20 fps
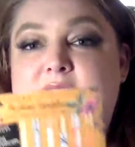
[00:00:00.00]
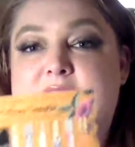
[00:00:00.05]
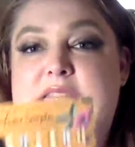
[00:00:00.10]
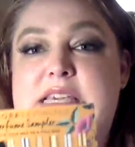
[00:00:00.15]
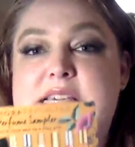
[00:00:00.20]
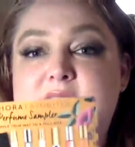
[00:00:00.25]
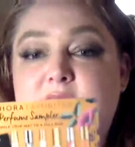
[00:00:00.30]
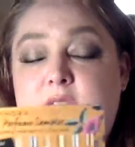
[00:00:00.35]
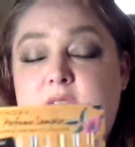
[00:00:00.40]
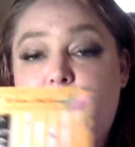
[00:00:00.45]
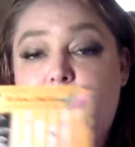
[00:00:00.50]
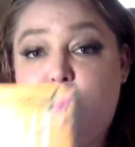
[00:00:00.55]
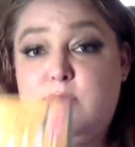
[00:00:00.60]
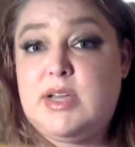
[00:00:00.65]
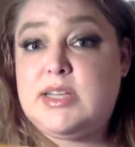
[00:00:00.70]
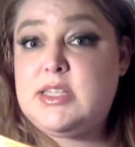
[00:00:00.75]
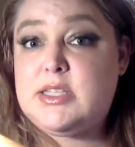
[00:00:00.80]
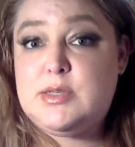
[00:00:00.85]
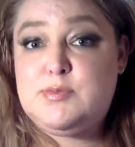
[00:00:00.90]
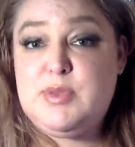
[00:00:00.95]
these
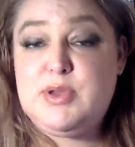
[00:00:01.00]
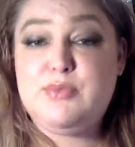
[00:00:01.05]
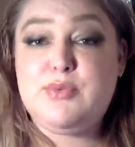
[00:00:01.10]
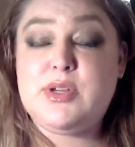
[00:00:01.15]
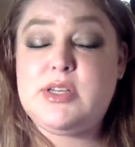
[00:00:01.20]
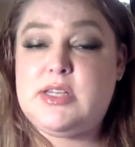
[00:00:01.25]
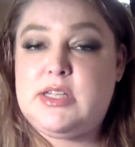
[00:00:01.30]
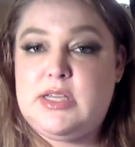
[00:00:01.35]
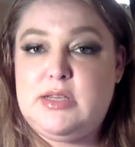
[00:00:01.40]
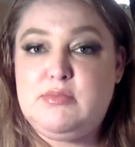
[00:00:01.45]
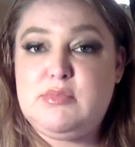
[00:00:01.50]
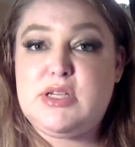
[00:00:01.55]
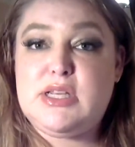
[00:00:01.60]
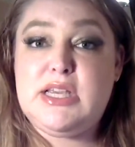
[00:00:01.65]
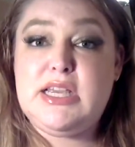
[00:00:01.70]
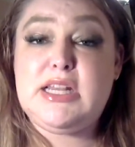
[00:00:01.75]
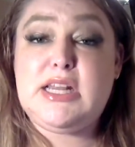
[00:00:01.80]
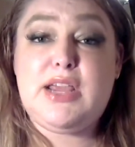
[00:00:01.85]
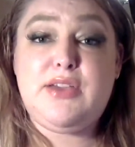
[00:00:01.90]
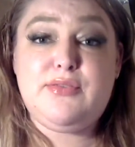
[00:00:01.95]
must be redeemed
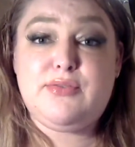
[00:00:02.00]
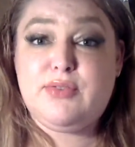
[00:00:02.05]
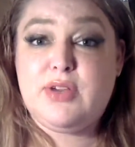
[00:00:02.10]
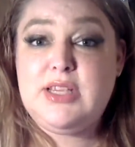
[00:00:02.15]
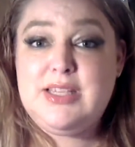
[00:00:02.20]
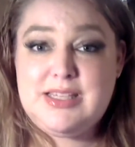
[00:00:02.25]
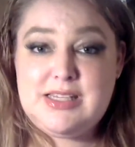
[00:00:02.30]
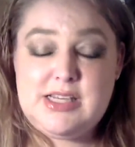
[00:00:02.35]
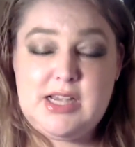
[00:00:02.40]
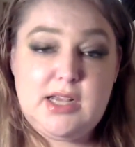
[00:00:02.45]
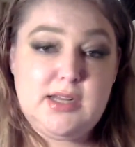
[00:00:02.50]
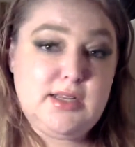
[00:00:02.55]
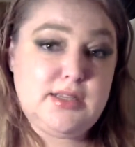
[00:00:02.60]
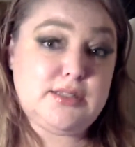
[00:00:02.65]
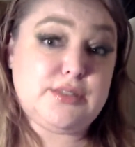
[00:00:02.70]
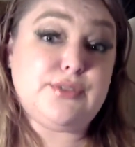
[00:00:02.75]
in a freestanding